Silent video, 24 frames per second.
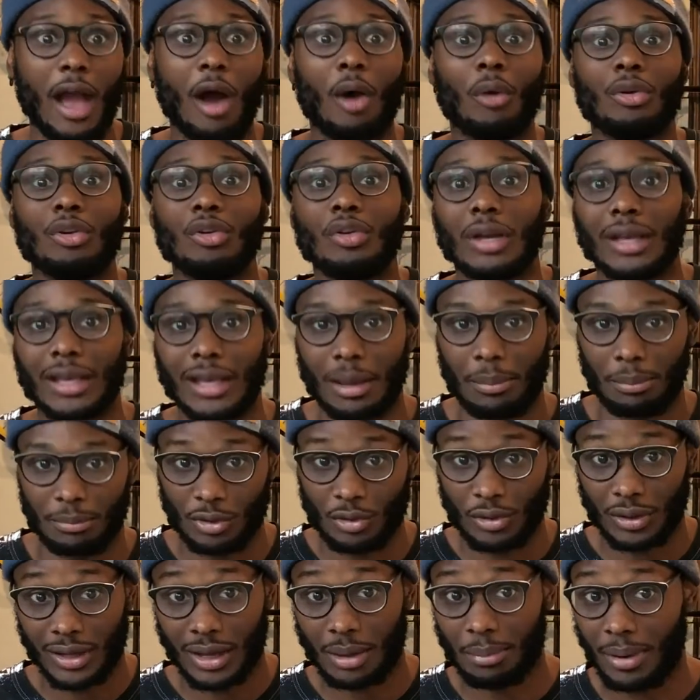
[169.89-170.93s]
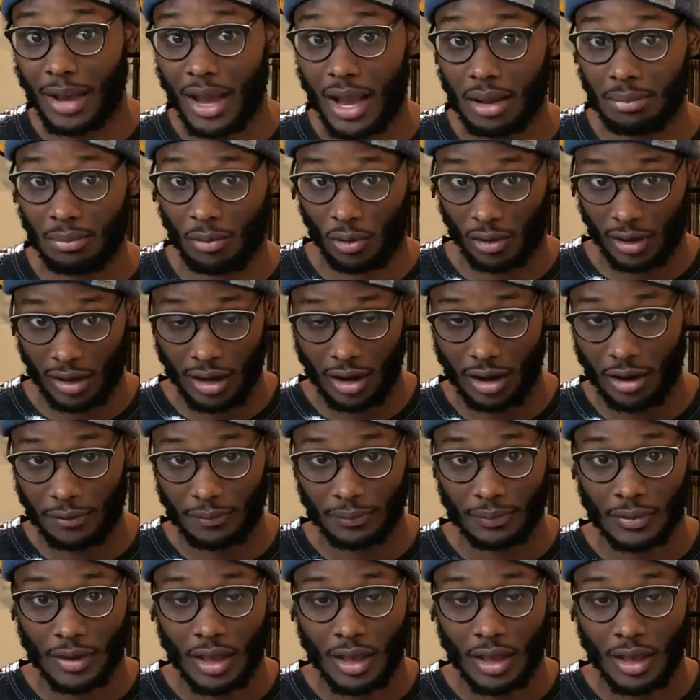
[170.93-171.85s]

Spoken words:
well, you can get paid more here.